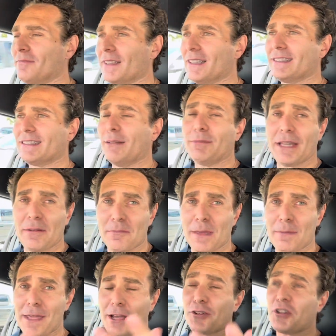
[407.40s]
sometimes it may
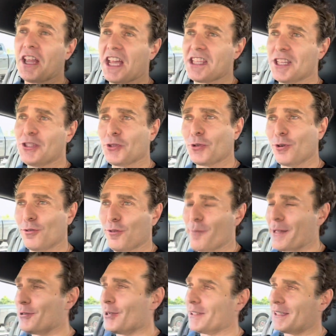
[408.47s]
be a good idea to go for
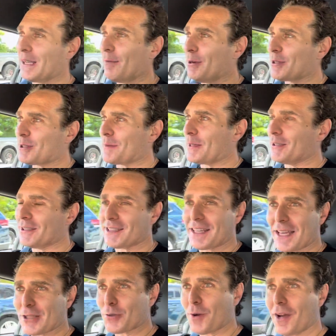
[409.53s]
manual gearbox, because
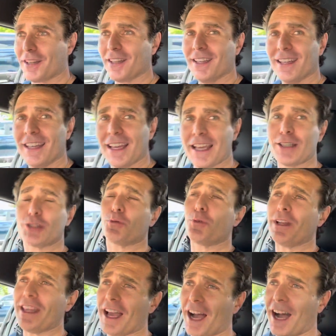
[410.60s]
guess what? It's
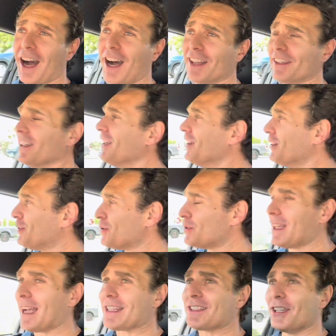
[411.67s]
really hard to
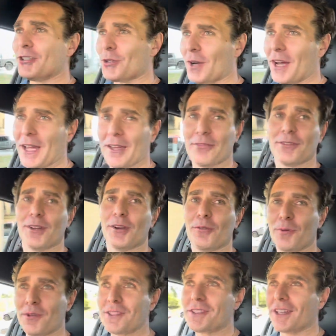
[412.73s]
text and drive
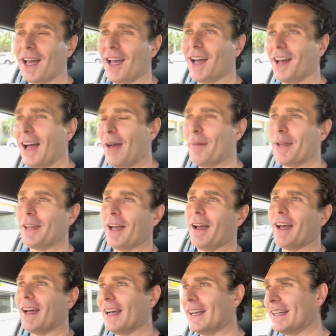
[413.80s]
with
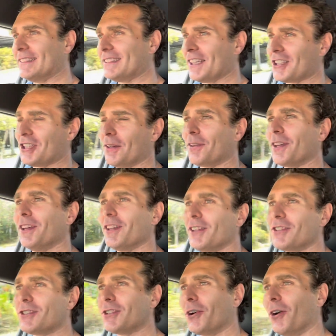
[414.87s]
a stick shift.
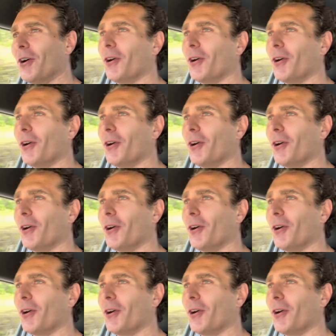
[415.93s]
So